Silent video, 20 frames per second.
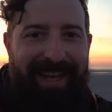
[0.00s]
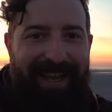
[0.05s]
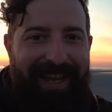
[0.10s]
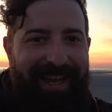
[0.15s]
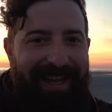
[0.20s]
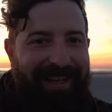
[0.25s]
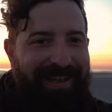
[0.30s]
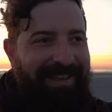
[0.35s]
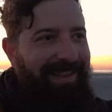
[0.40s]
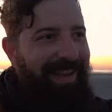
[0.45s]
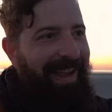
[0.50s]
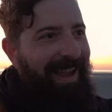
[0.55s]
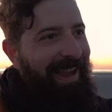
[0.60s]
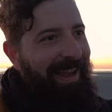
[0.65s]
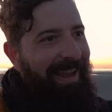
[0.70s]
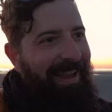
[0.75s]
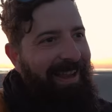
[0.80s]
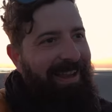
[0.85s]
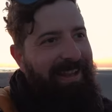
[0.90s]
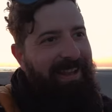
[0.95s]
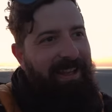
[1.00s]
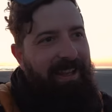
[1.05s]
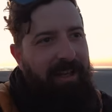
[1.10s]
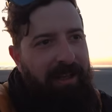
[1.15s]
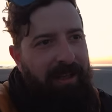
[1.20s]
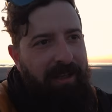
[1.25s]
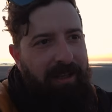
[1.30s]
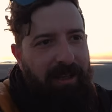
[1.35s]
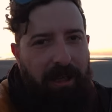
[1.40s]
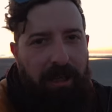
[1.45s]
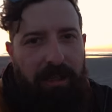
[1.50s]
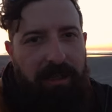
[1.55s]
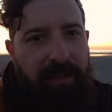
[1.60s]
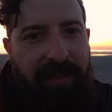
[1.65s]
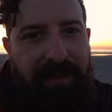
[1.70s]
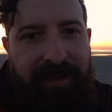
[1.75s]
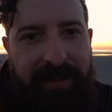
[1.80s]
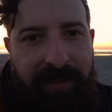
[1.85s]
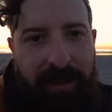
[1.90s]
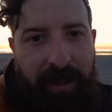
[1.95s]
And oh,
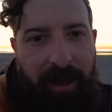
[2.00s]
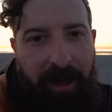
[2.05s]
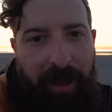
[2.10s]
didn't